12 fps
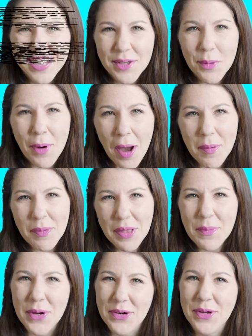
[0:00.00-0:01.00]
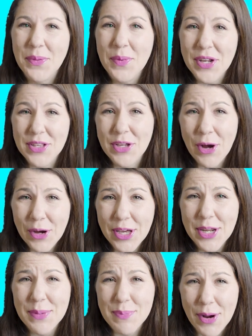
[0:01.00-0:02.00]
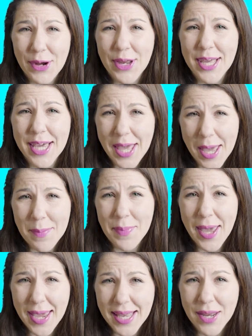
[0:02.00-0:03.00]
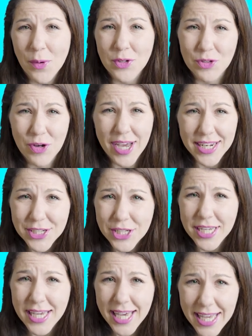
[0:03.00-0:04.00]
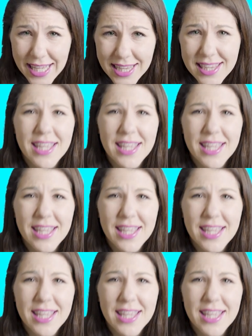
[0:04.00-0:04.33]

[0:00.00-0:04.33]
You're probably wondering what a targeted marketing campaign or strategy is.